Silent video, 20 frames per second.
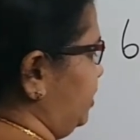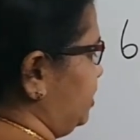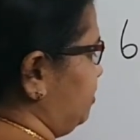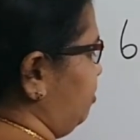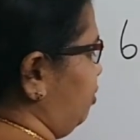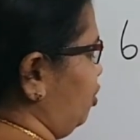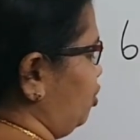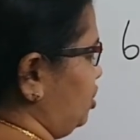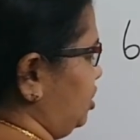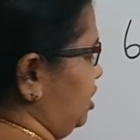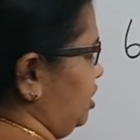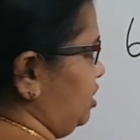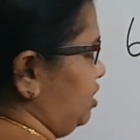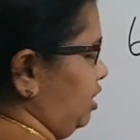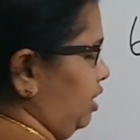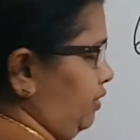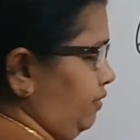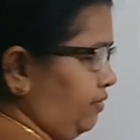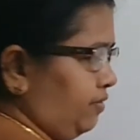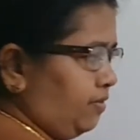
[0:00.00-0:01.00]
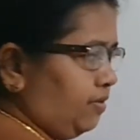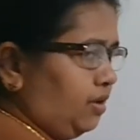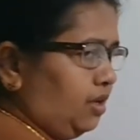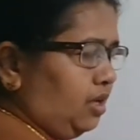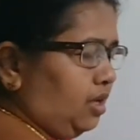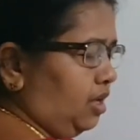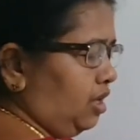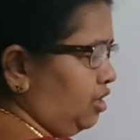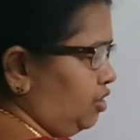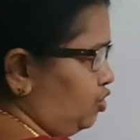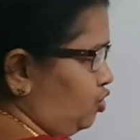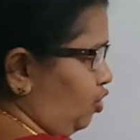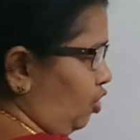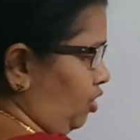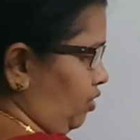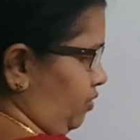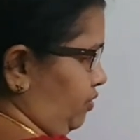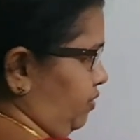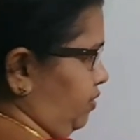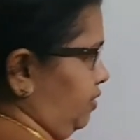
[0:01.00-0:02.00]
is positive
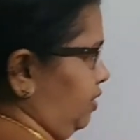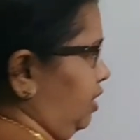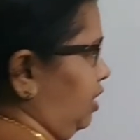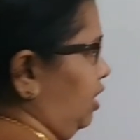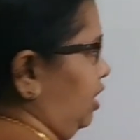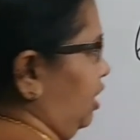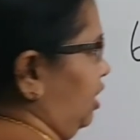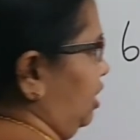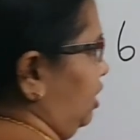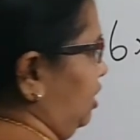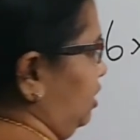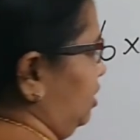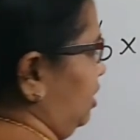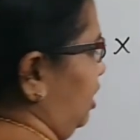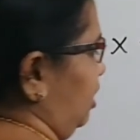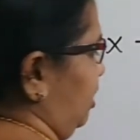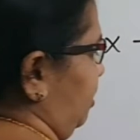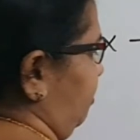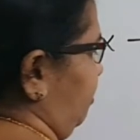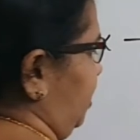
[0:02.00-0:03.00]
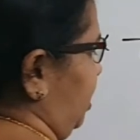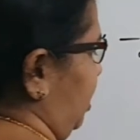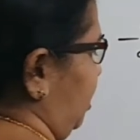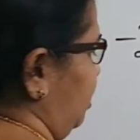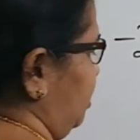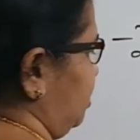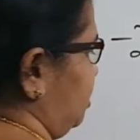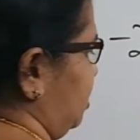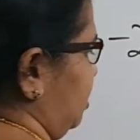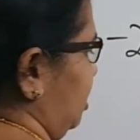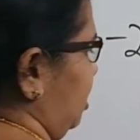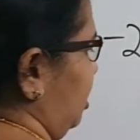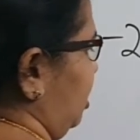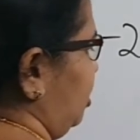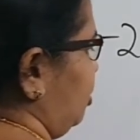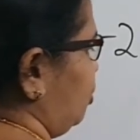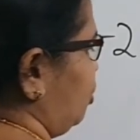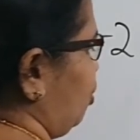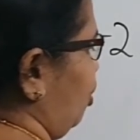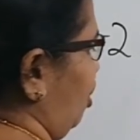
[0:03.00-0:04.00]
12. That implies
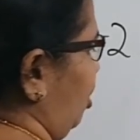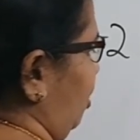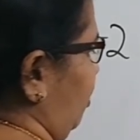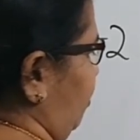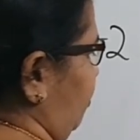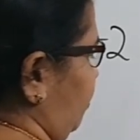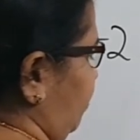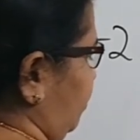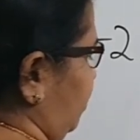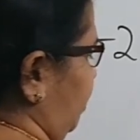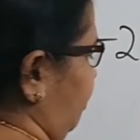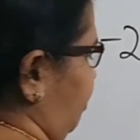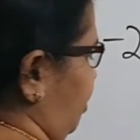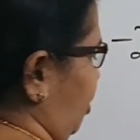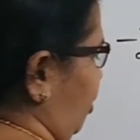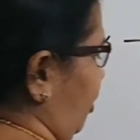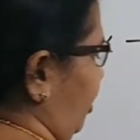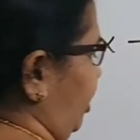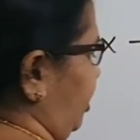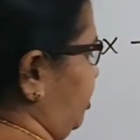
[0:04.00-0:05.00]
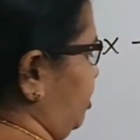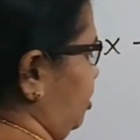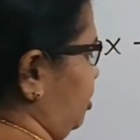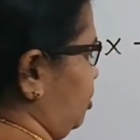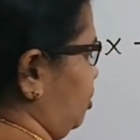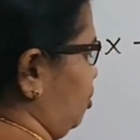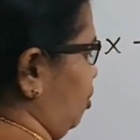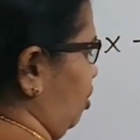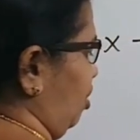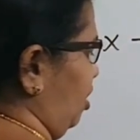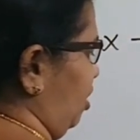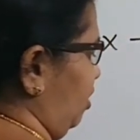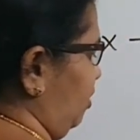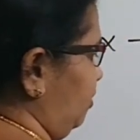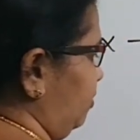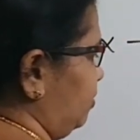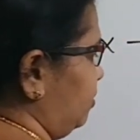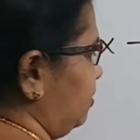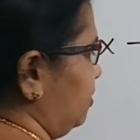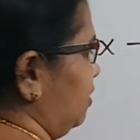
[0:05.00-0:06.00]
12. The product
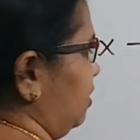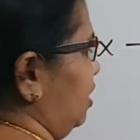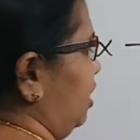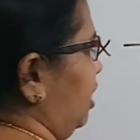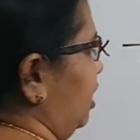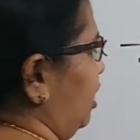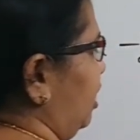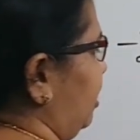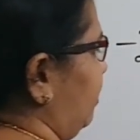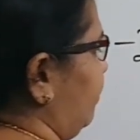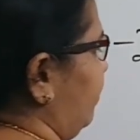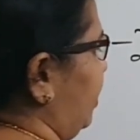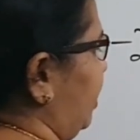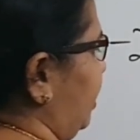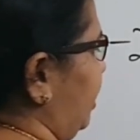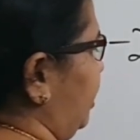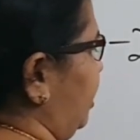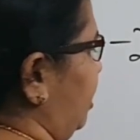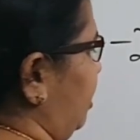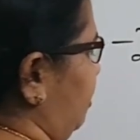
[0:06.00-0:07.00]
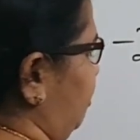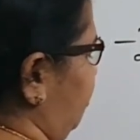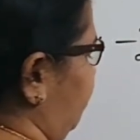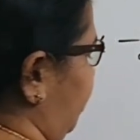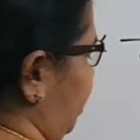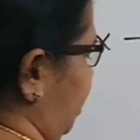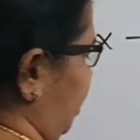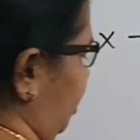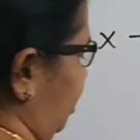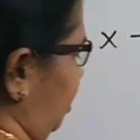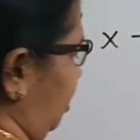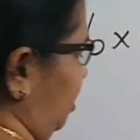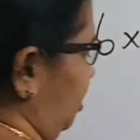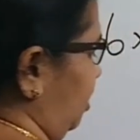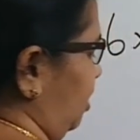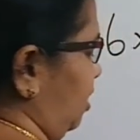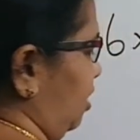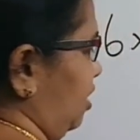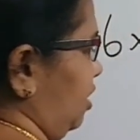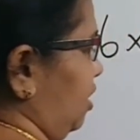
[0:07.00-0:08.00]
12 divided by
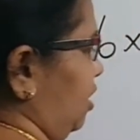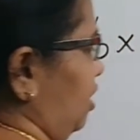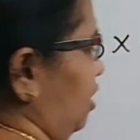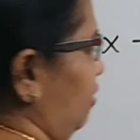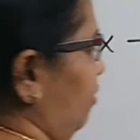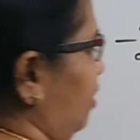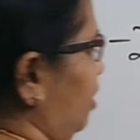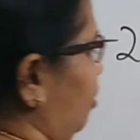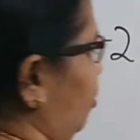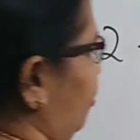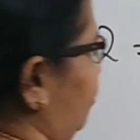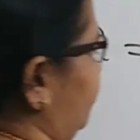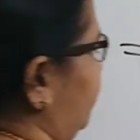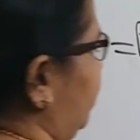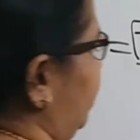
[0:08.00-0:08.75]
one of the